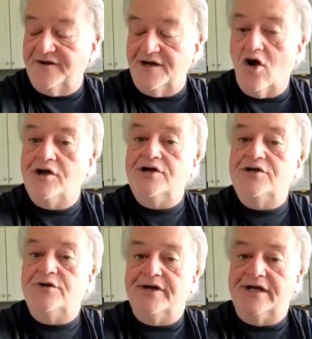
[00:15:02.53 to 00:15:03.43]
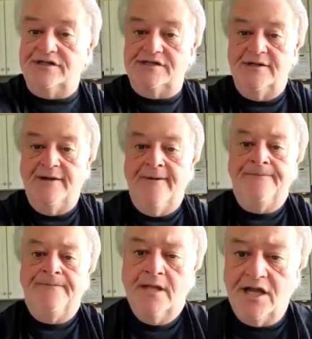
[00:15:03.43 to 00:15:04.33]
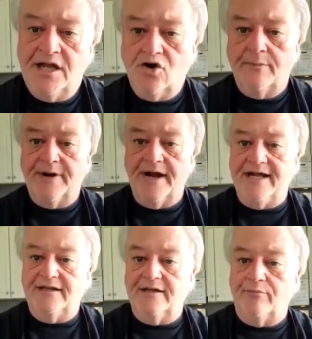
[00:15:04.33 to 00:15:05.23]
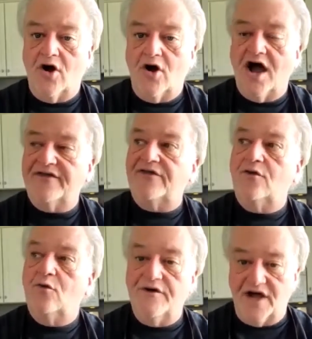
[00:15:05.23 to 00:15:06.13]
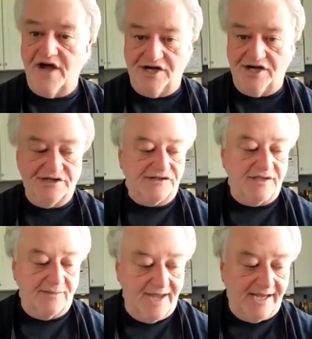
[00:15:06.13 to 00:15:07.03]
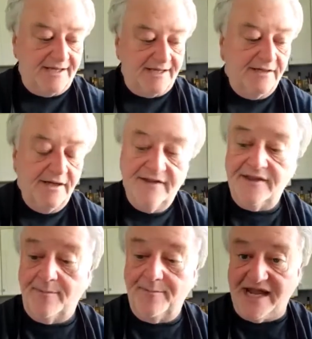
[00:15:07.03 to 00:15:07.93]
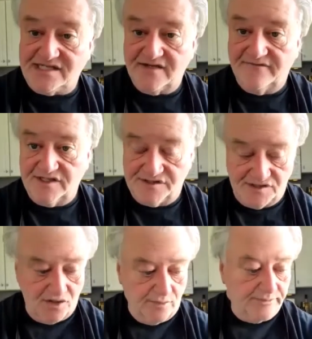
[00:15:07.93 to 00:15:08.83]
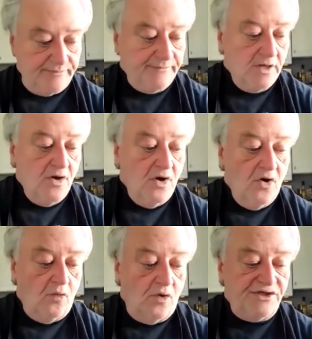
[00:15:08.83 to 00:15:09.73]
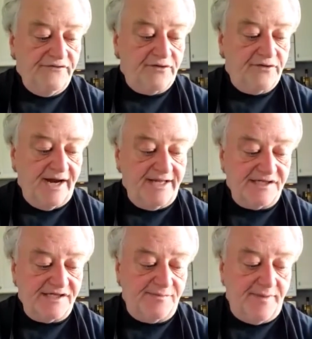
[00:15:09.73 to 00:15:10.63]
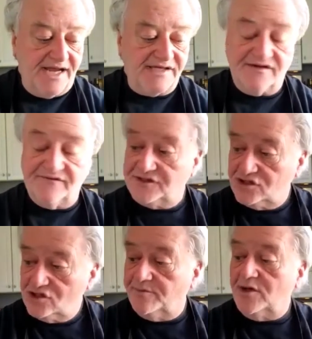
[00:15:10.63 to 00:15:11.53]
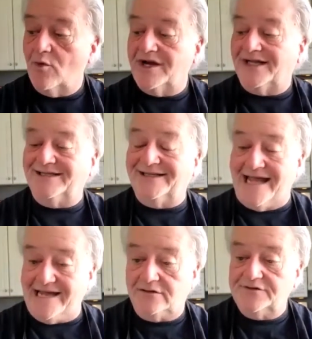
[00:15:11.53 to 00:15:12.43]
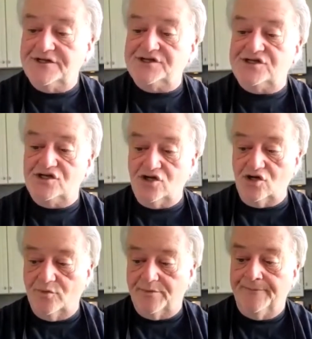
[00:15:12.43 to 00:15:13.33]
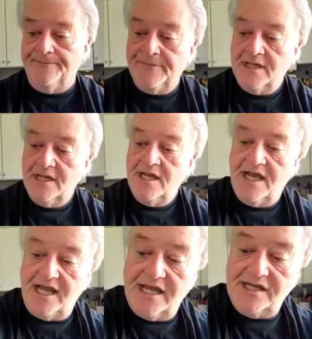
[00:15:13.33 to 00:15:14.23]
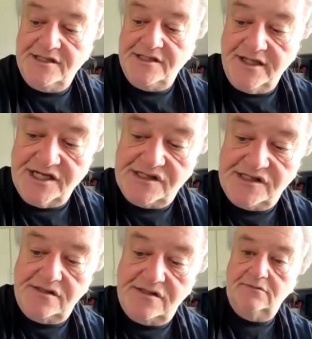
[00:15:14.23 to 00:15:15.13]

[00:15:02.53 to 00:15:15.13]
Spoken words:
and all you're doing is incorporating the broth with the onions to make the base of the soup. Once you've created this base of soup, you want to ladle the soup into this